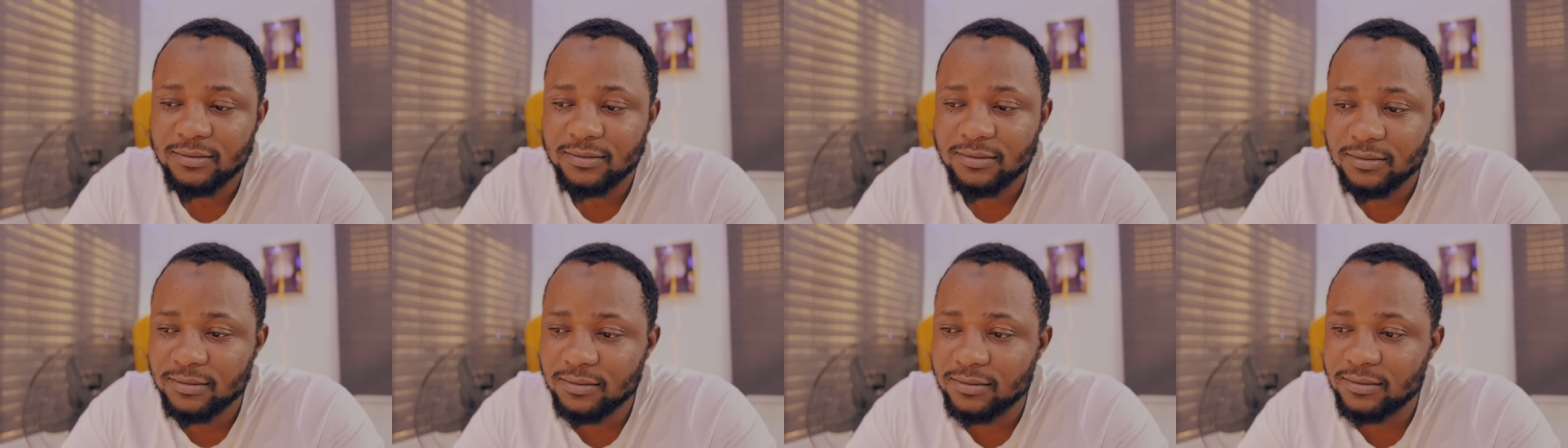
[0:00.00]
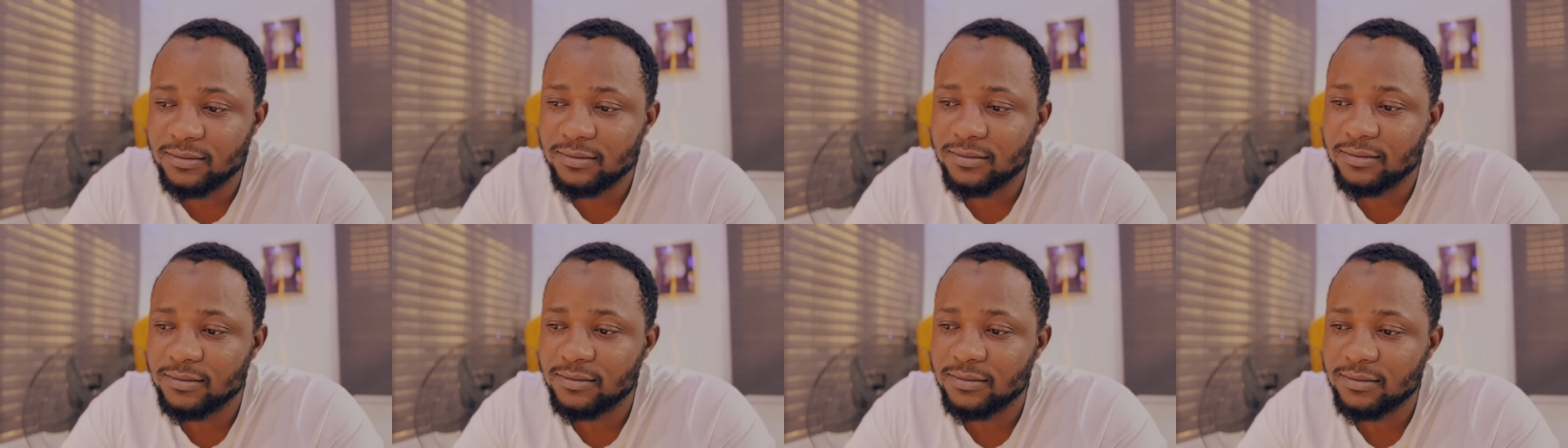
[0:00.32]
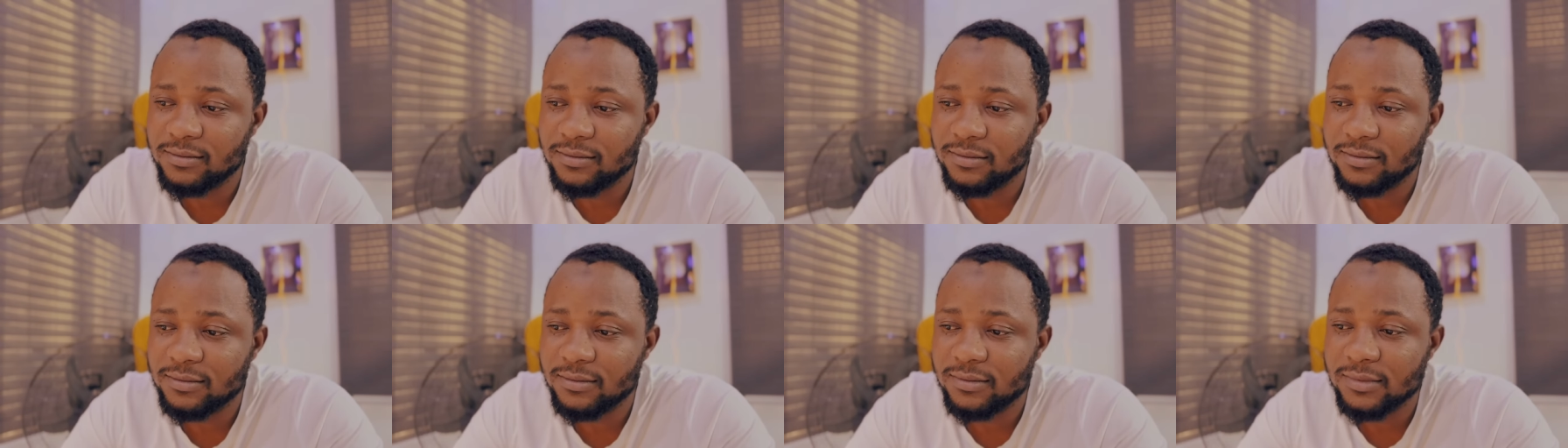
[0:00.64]
Hmm?
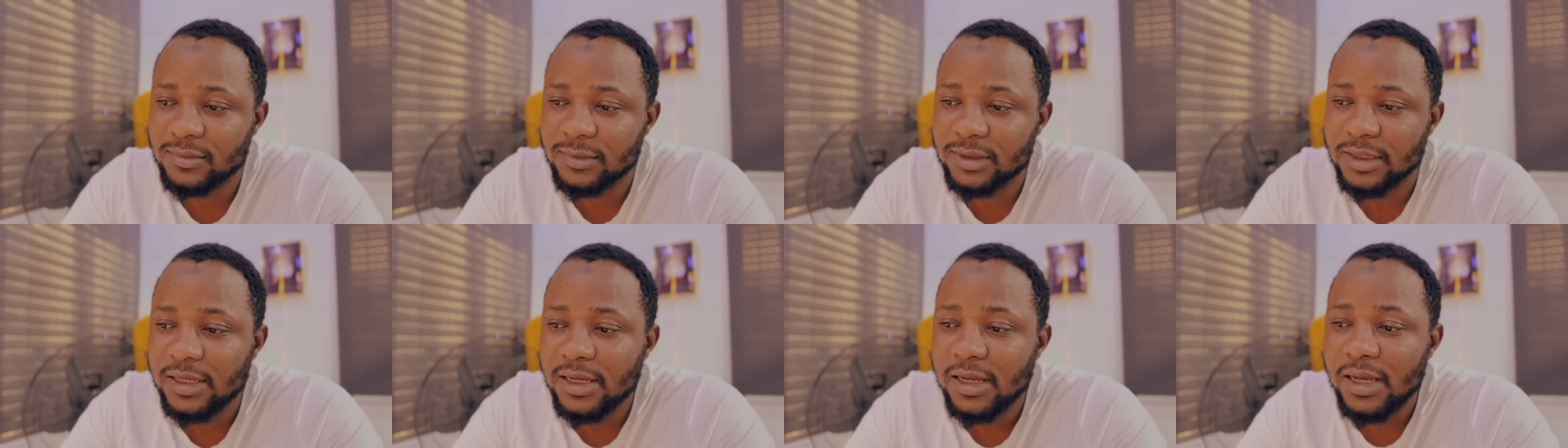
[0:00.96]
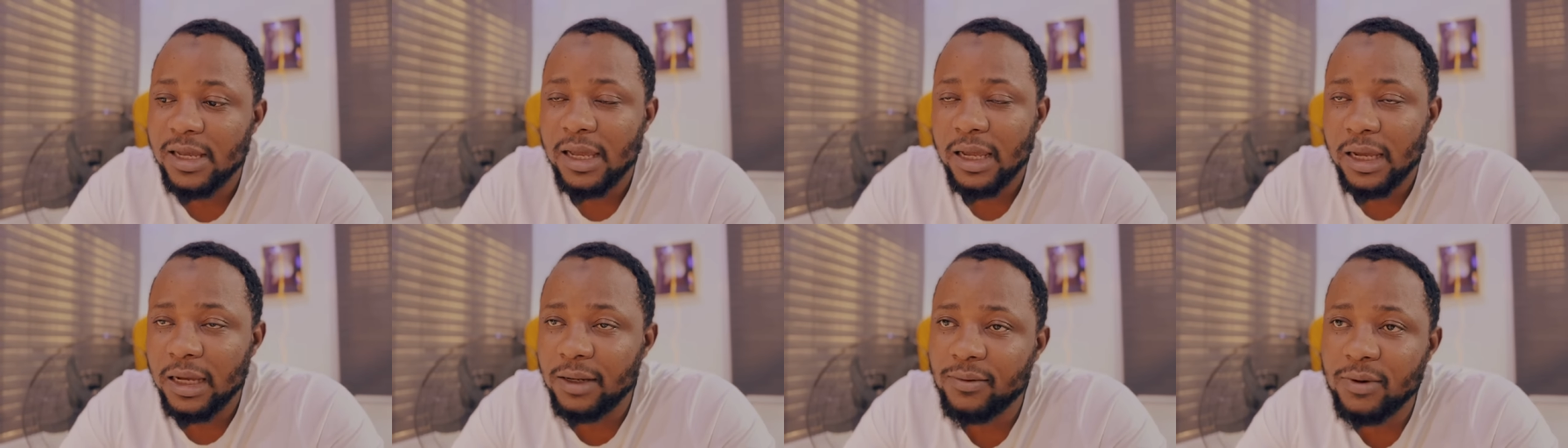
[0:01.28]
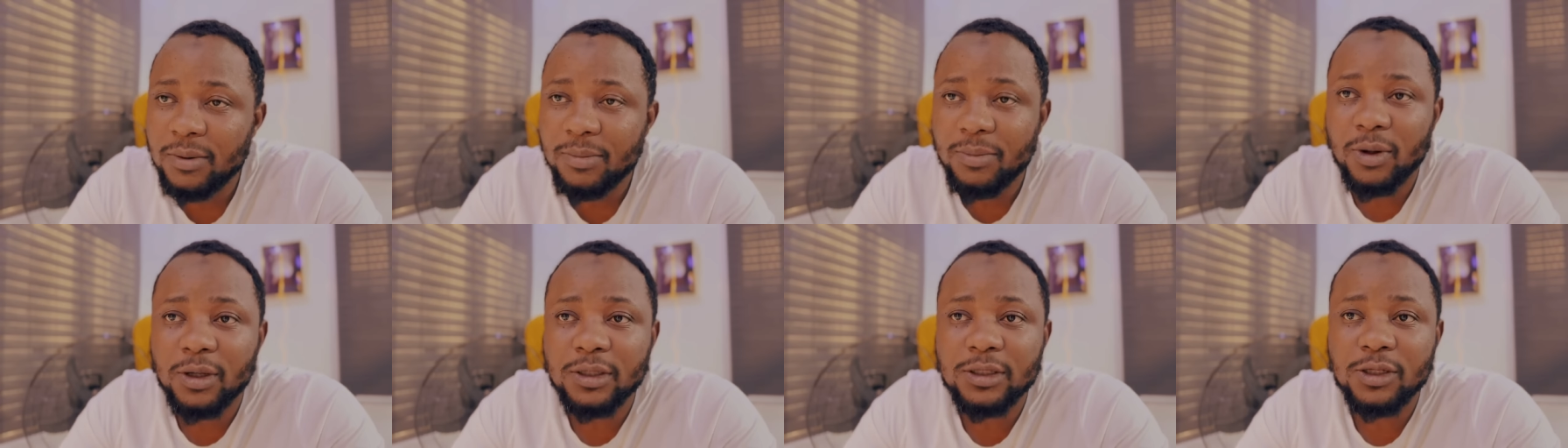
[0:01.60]

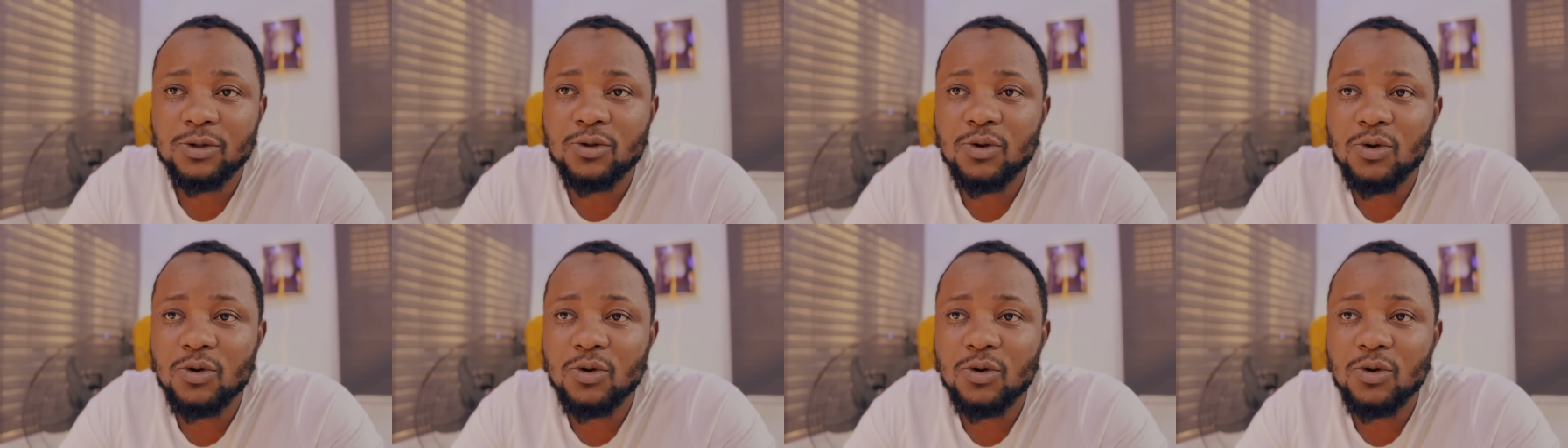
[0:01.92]
Everybody